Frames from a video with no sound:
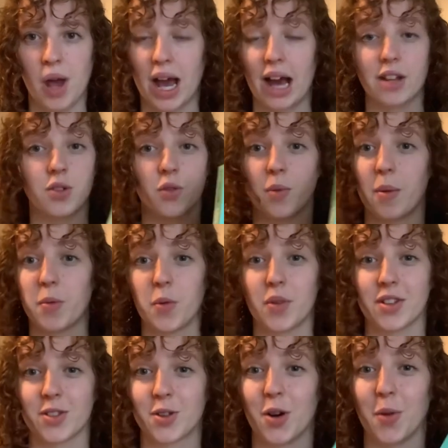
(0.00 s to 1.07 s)
I don't remember what
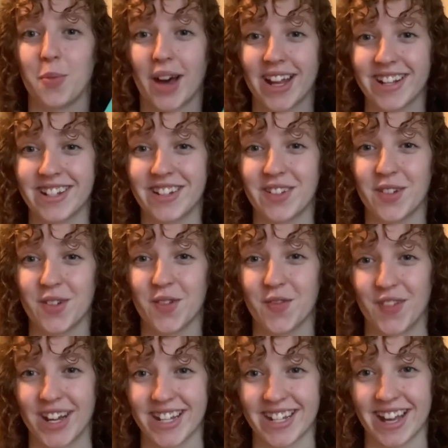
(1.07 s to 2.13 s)
it's called, but I need to
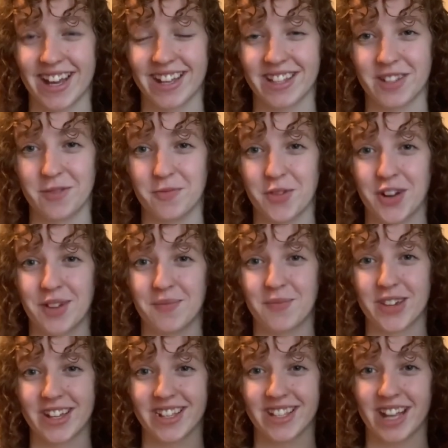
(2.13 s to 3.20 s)
find it at some point
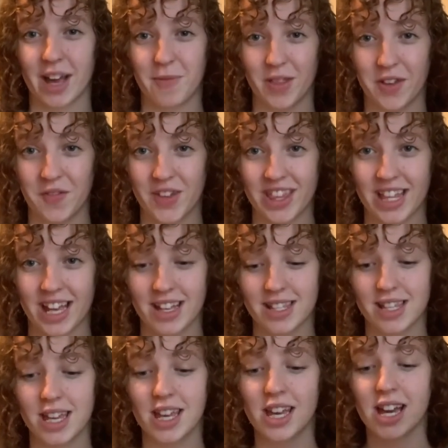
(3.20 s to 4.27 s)
because I'm loving this.
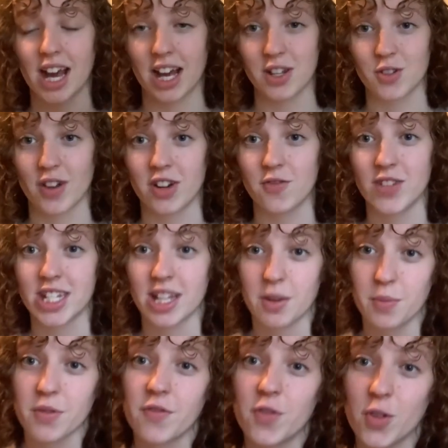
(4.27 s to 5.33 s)
I'm trying to read it
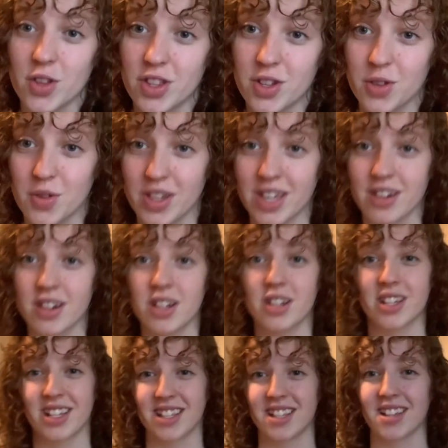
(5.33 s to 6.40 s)
before the new year
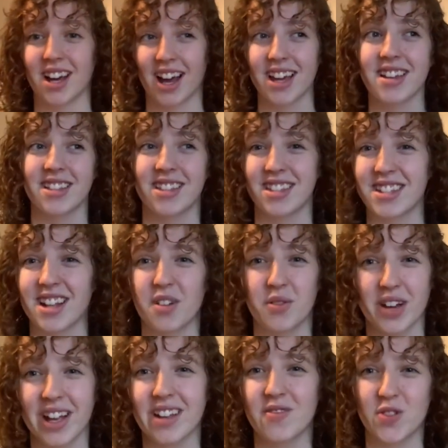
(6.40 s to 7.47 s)
because I can still
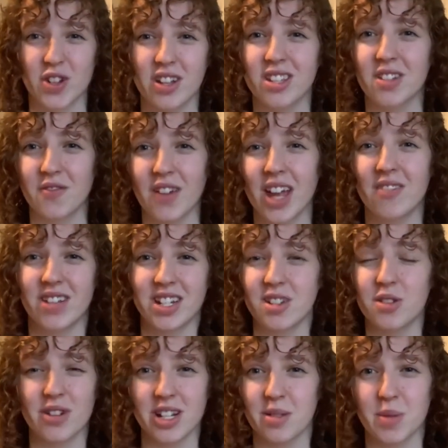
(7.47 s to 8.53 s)
kind of justify reading
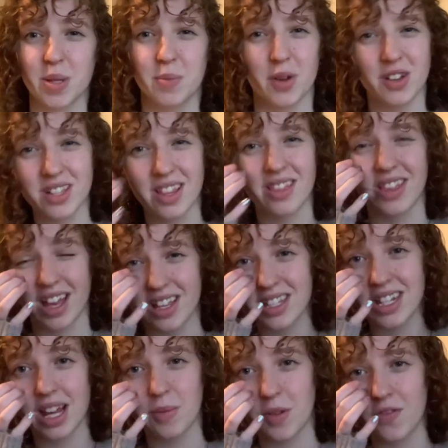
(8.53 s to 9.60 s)
Christmas books at this
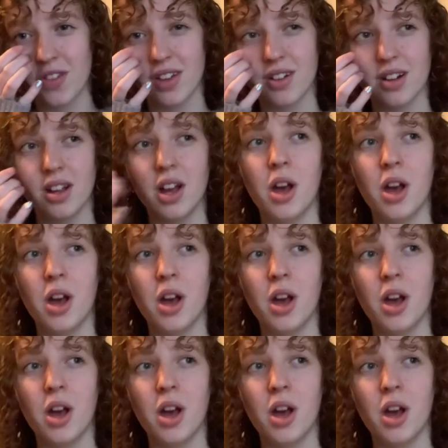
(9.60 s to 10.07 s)
time of year.